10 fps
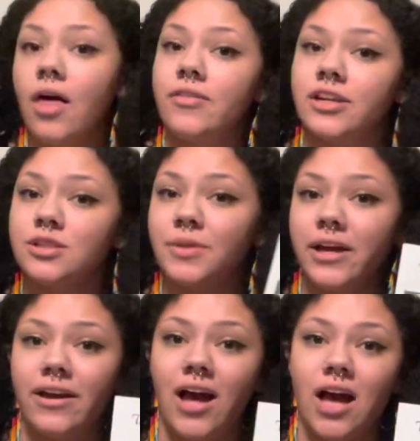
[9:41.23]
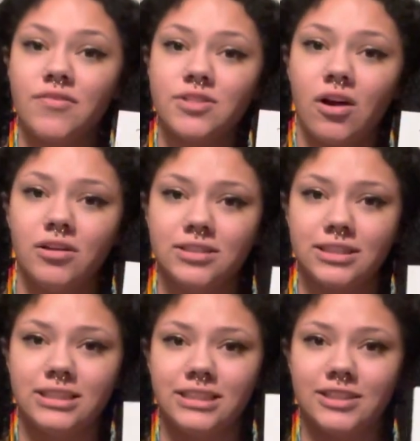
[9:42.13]
The next play I have is called To
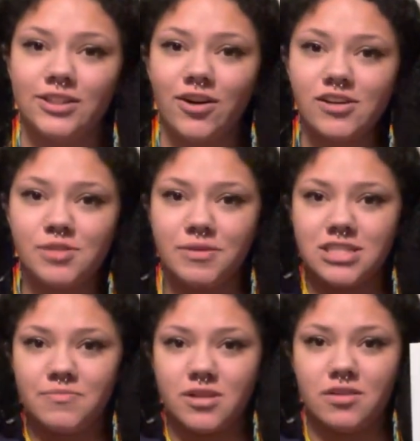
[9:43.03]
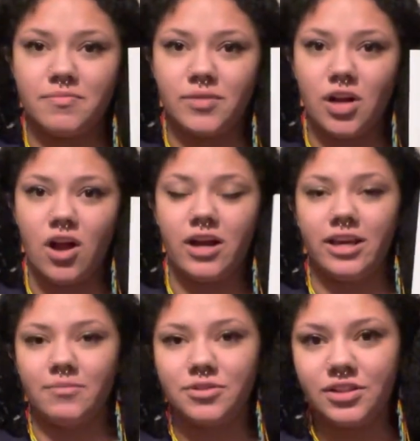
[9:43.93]
See the Stars by Cynthia Cotti.
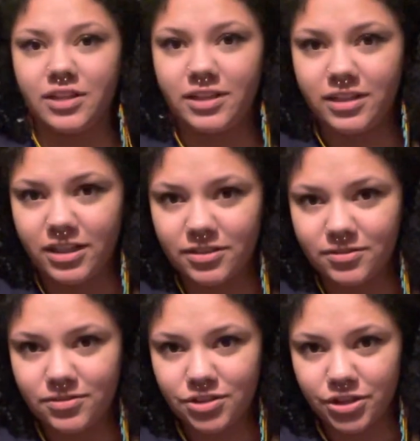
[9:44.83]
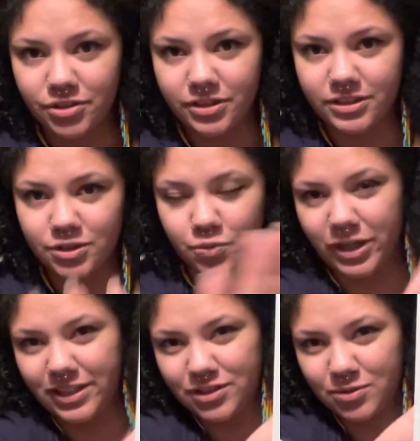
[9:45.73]
I'm trying to like kind of show you because it's
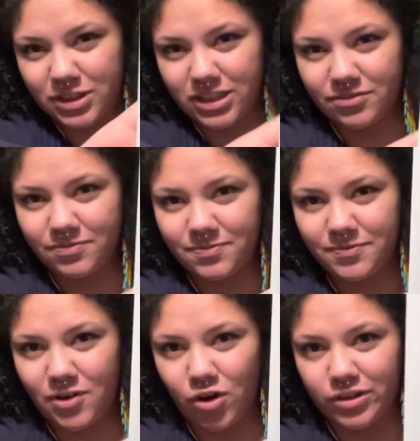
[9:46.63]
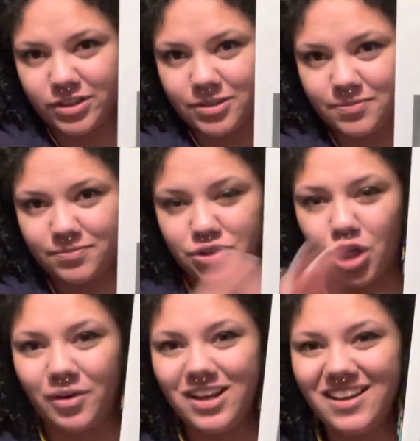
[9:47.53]
white, so it's kind of hard to
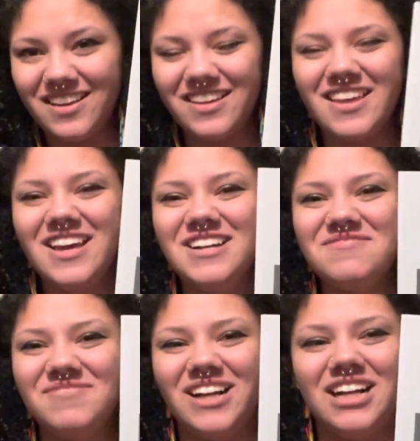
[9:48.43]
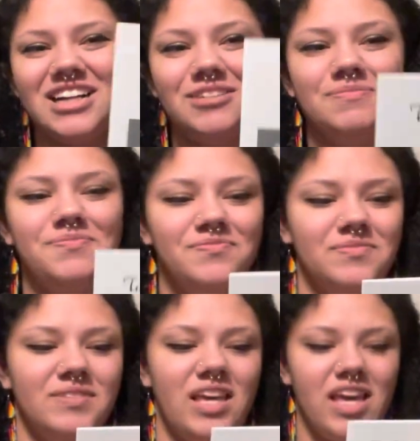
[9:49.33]
show it. But
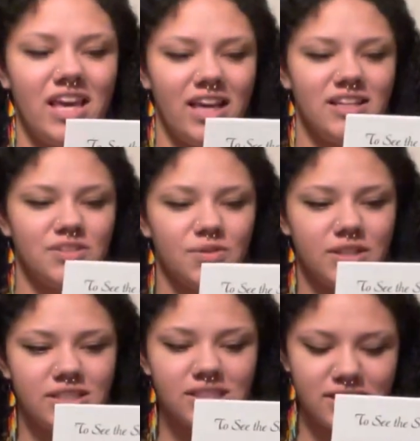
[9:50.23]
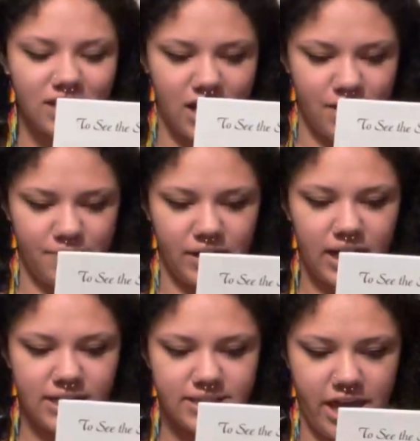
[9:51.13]
so this is a
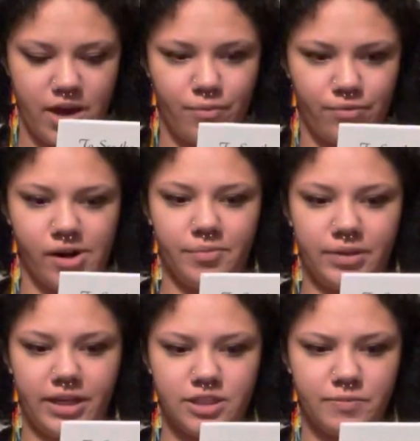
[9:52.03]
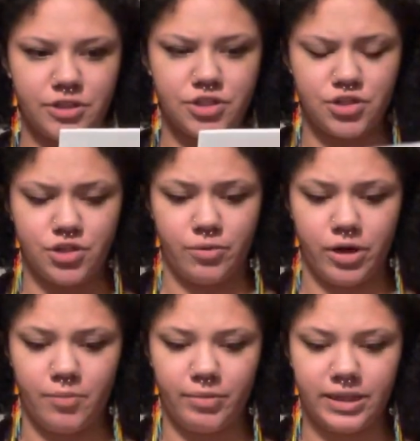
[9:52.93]
contemporary play. It's much
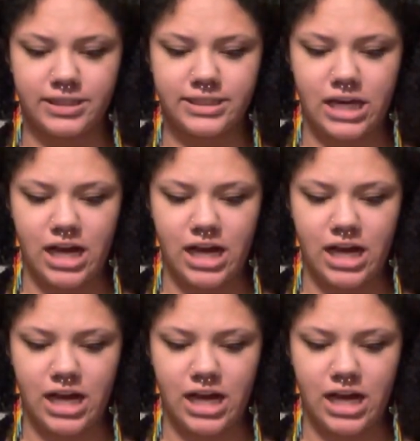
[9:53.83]
newer, but it's